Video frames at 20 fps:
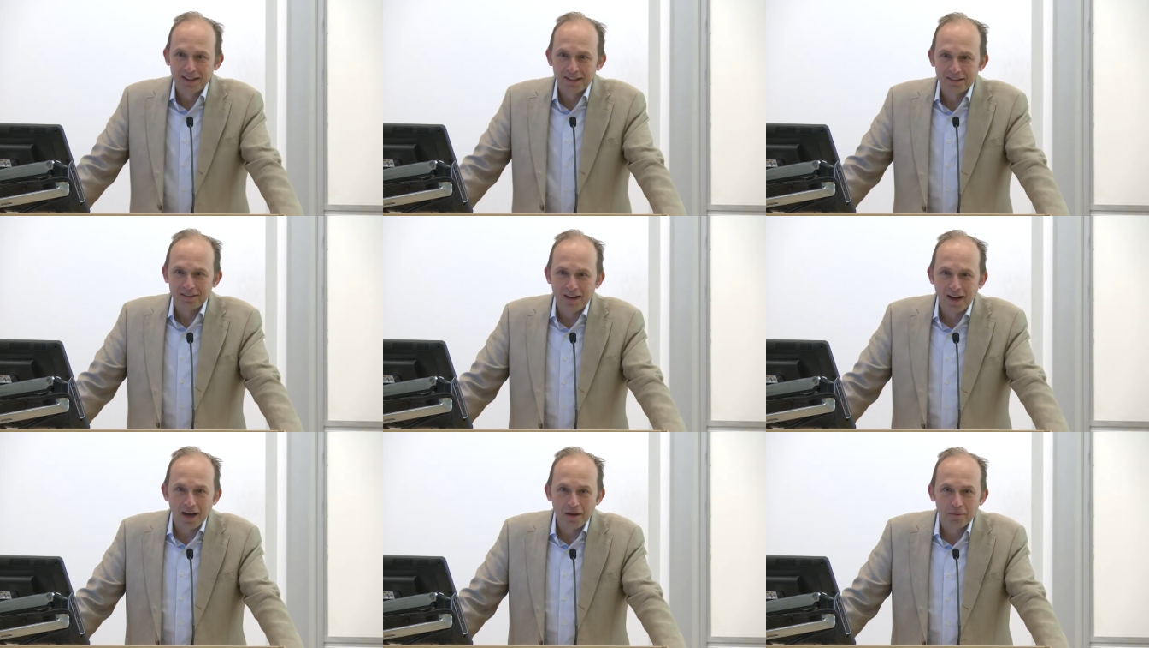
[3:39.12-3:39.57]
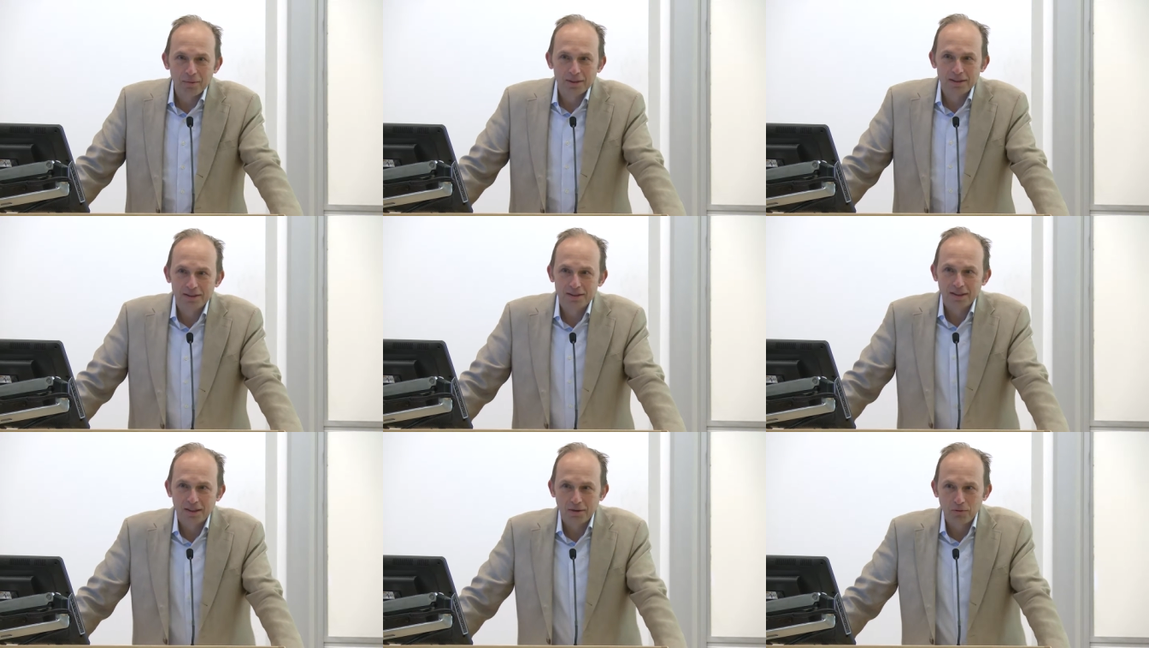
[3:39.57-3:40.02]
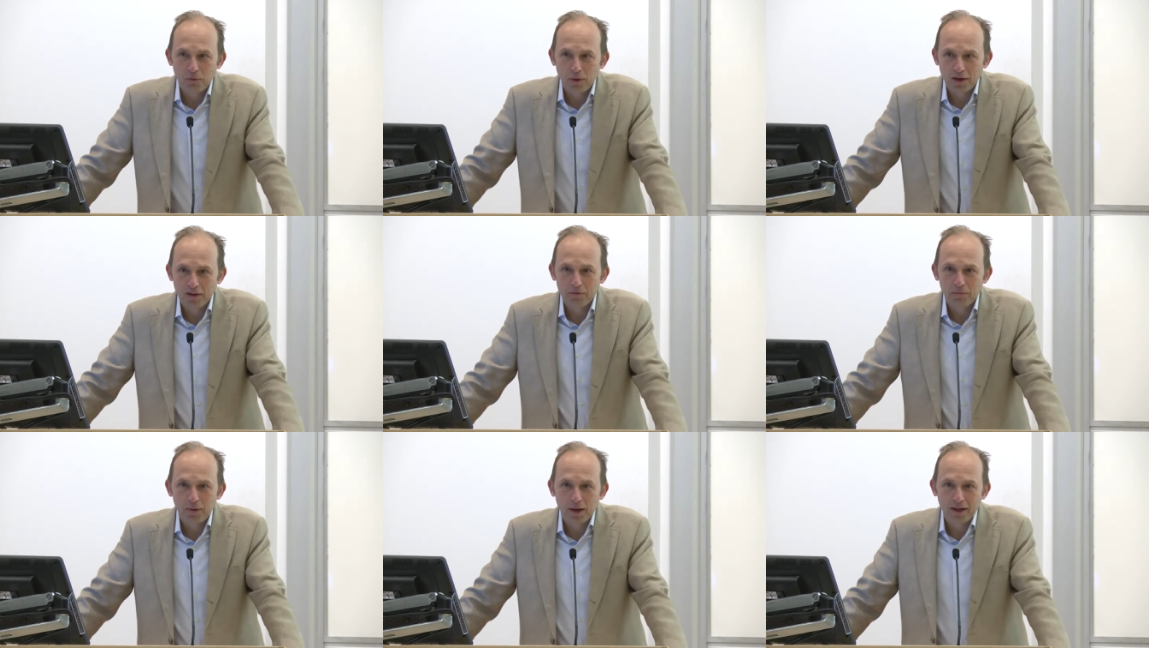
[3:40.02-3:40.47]
Tom is uh, one
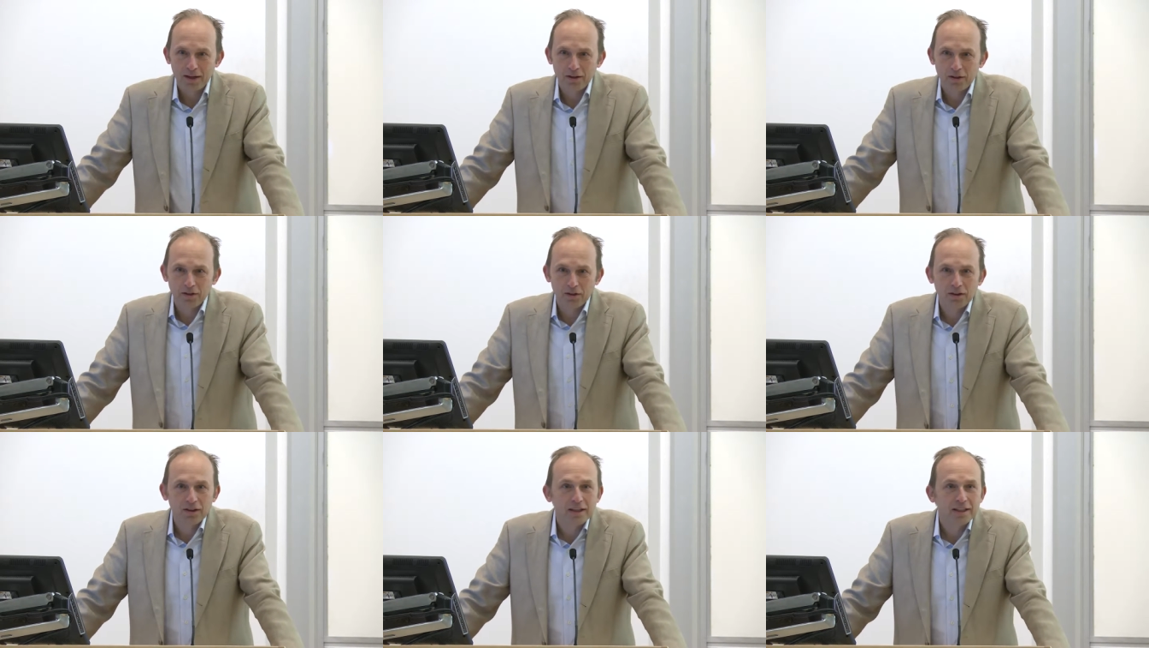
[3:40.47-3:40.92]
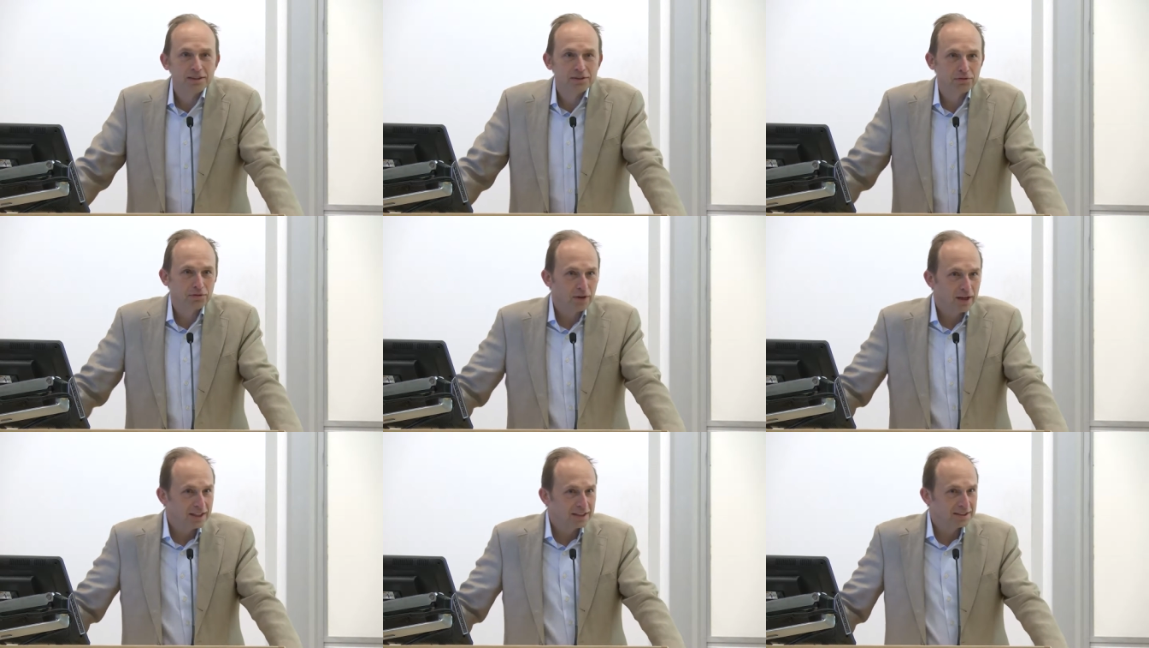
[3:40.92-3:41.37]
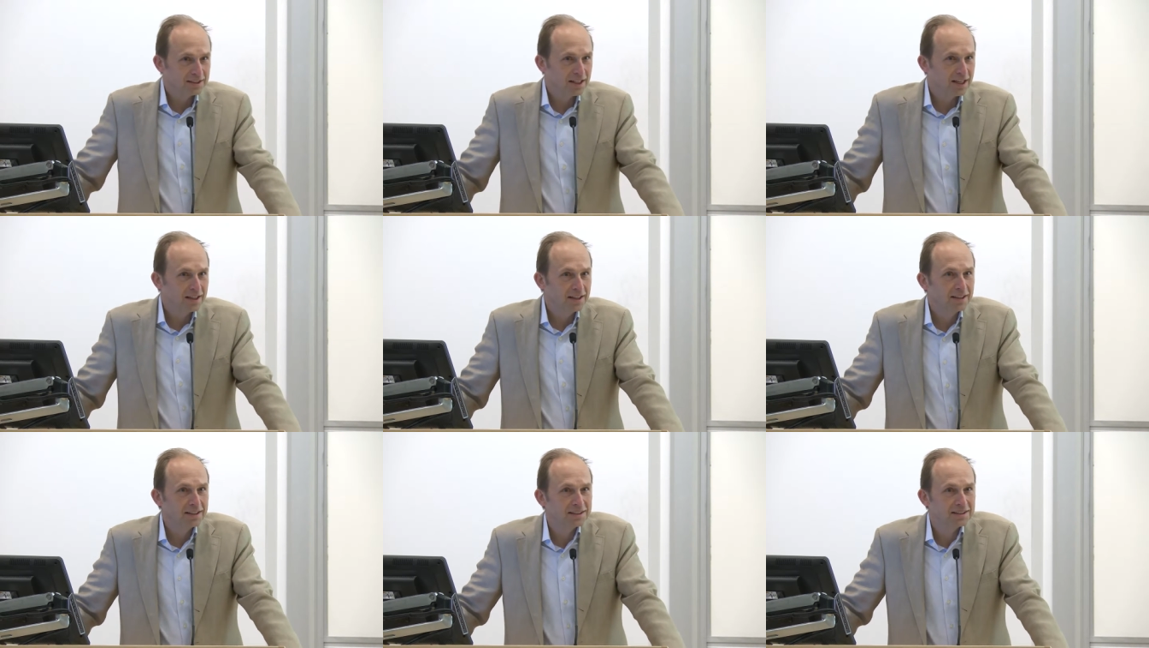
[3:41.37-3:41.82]
of my earliest friends
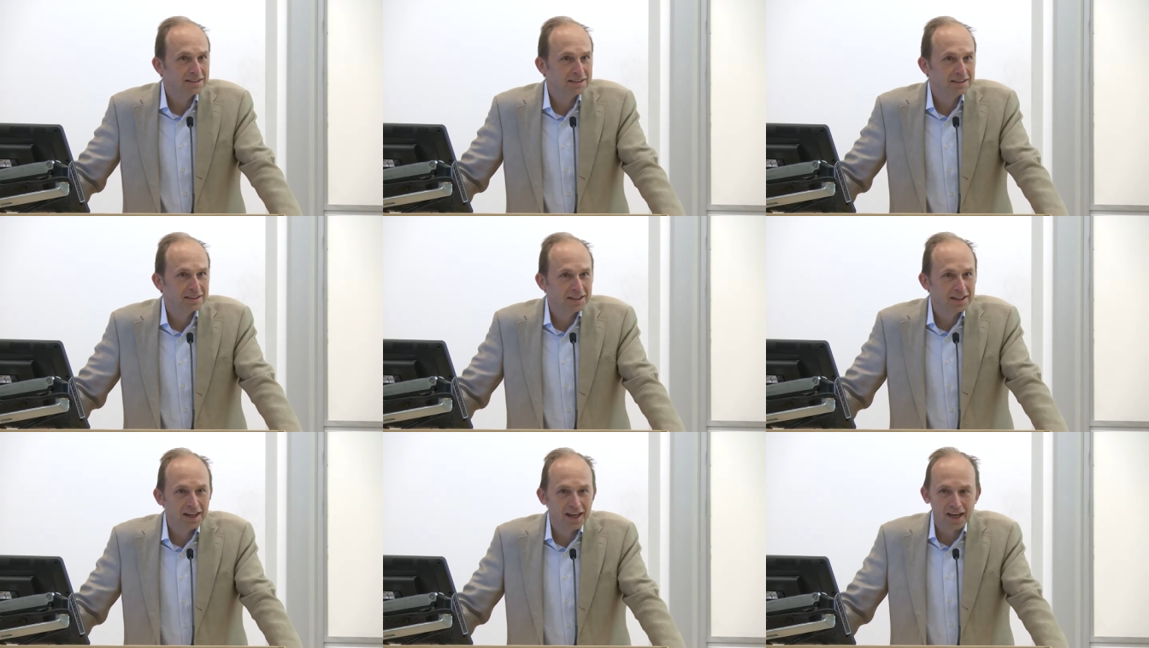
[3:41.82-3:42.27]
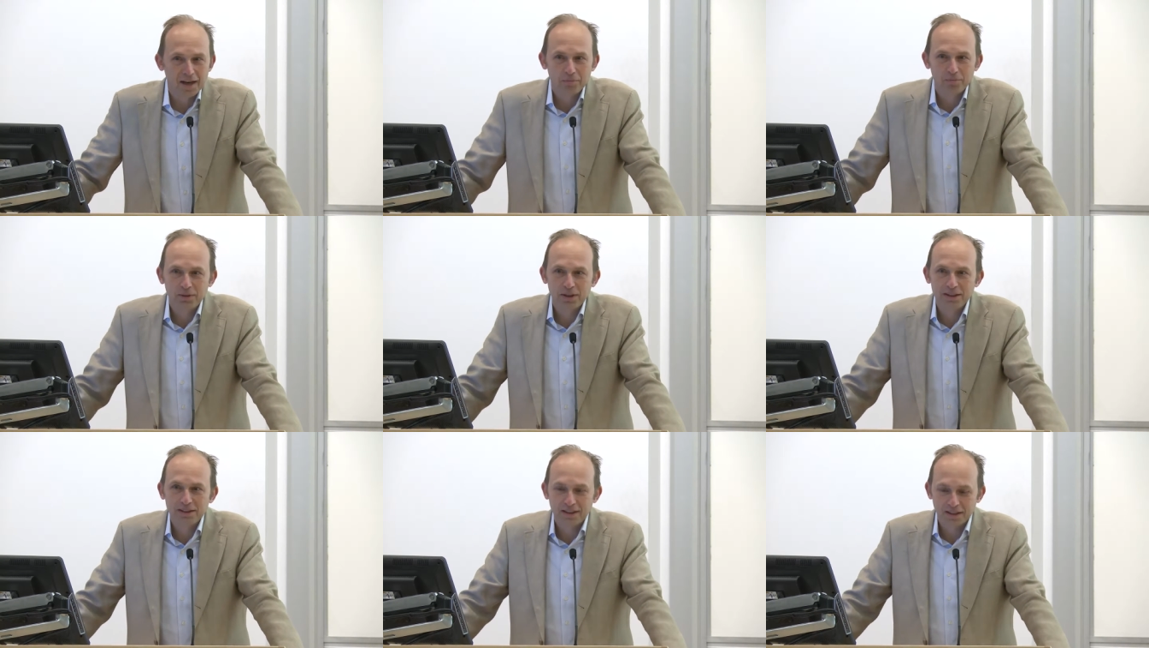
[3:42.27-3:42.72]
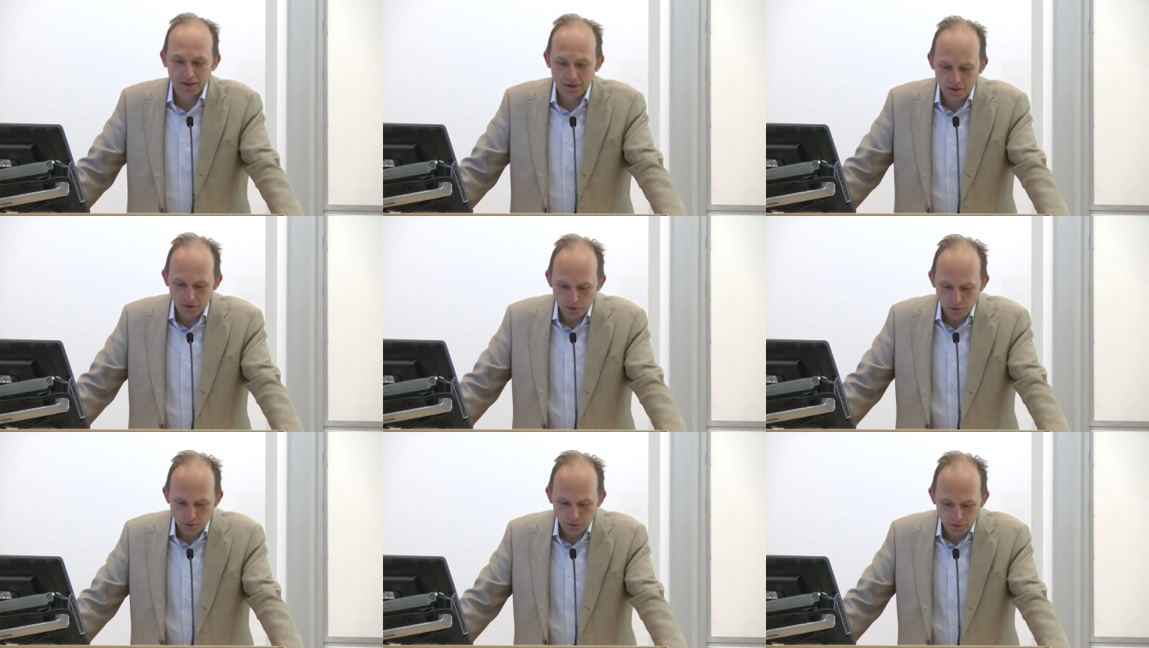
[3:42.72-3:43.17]
on this campus, and
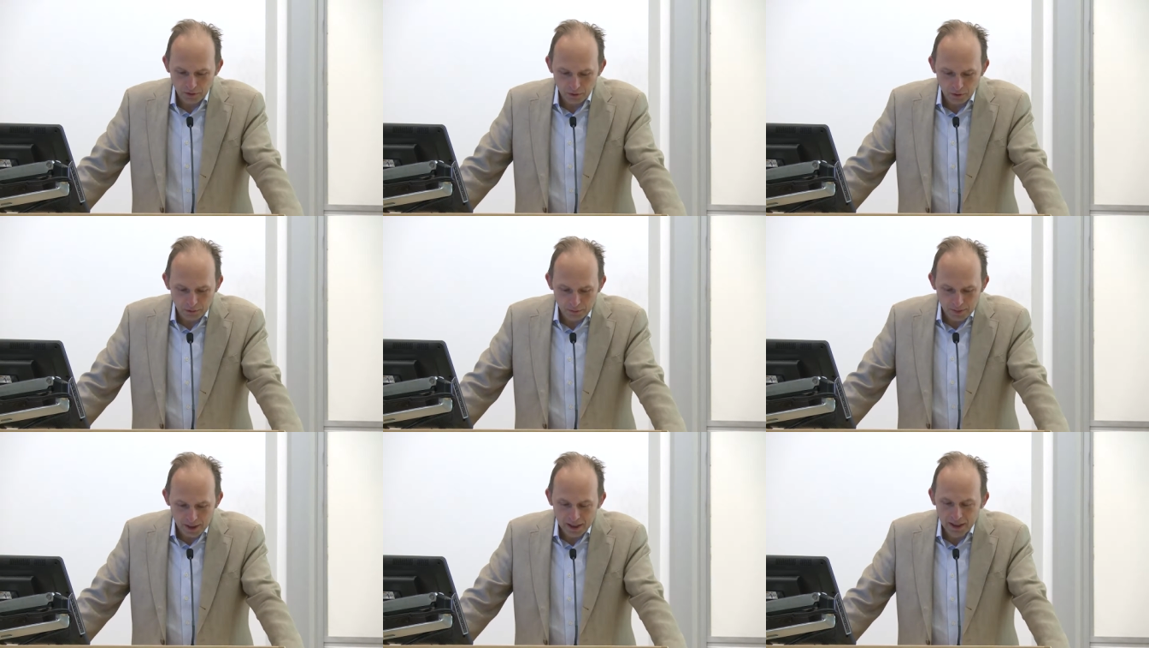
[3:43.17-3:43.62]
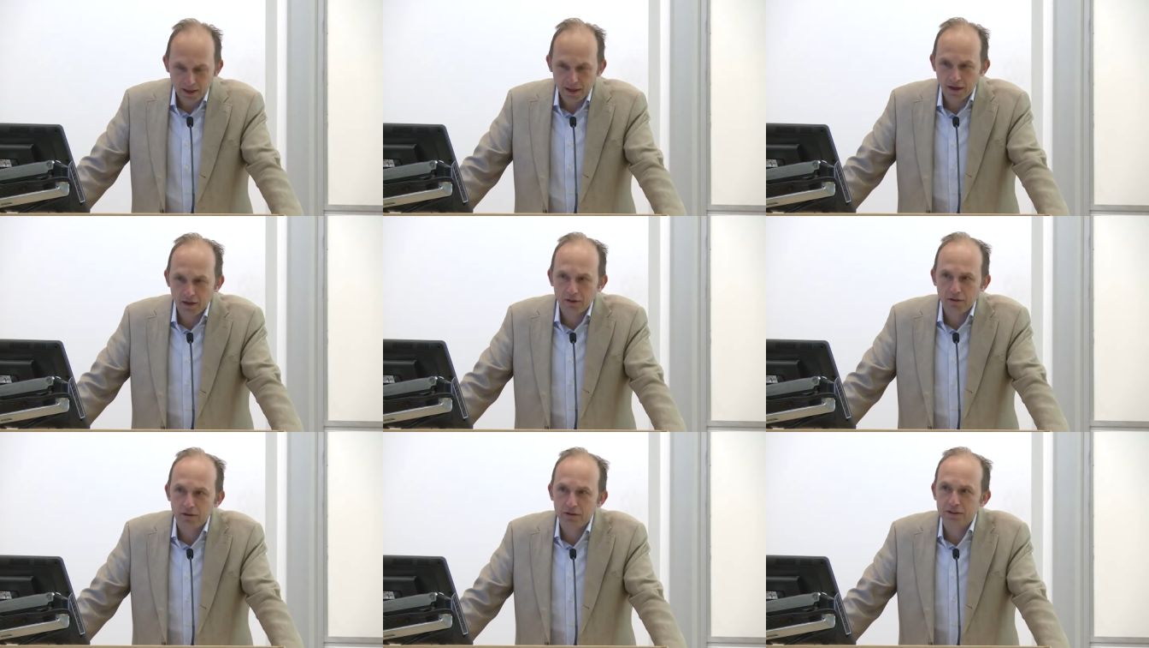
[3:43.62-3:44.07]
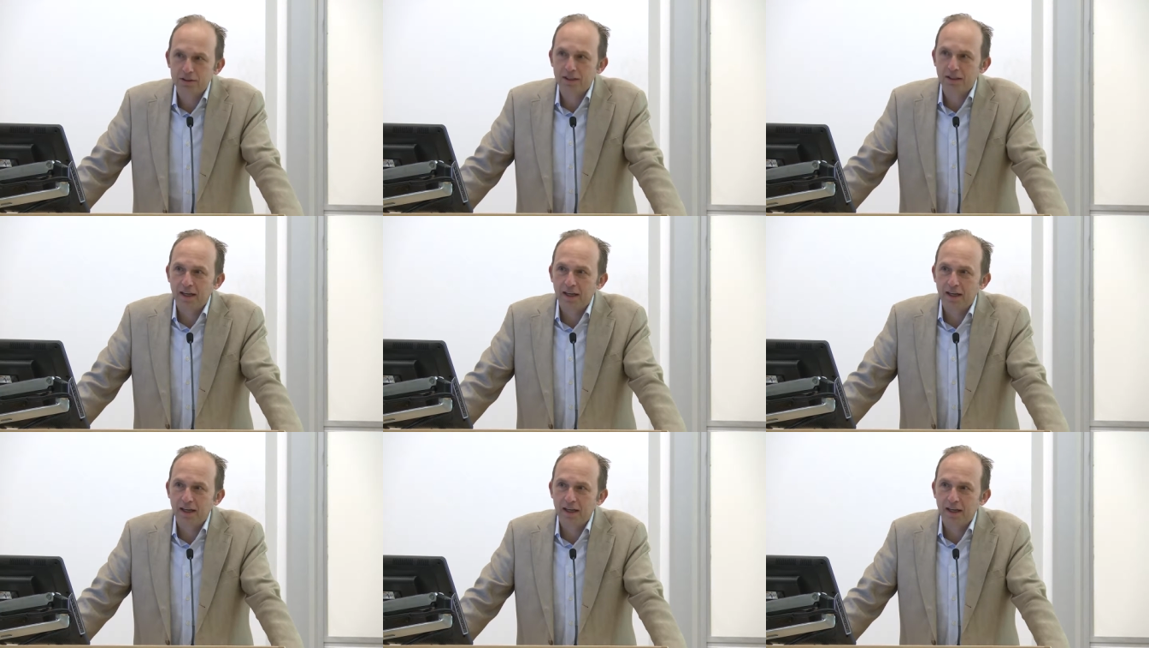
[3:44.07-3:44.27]
there were, there were many others.